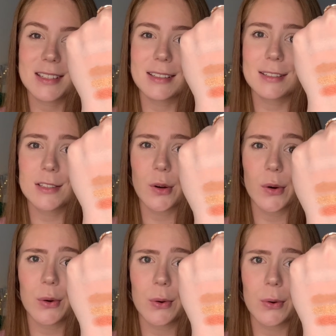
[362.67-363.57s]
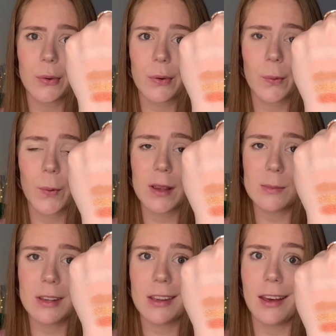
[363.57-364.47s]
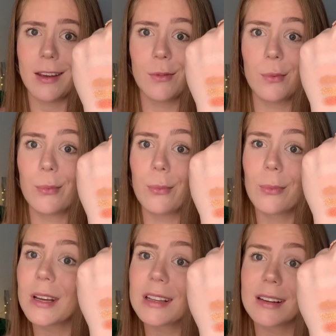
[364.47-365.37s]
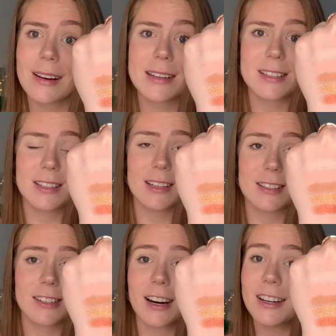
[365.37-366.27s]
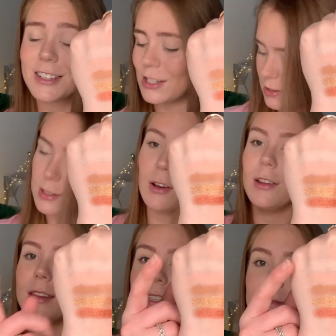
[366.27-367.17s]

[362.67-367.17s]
are so creamy and really nice to the touch. So this